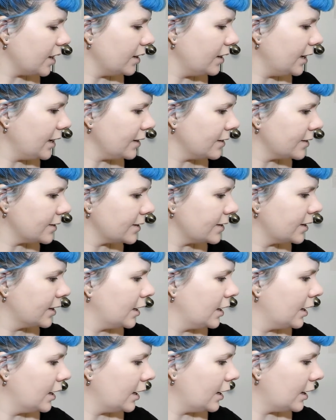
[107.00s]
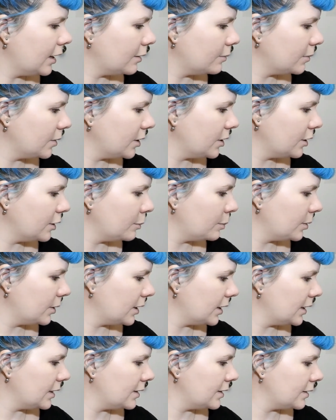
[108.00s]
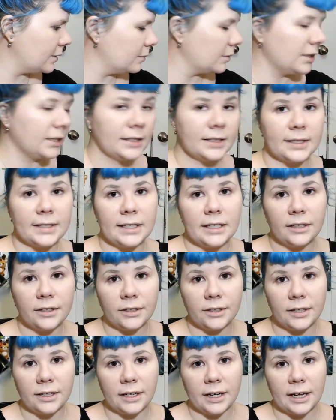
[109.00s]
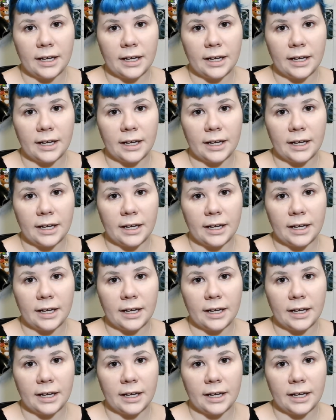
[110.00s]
Next, I'm gonna apply some concealer,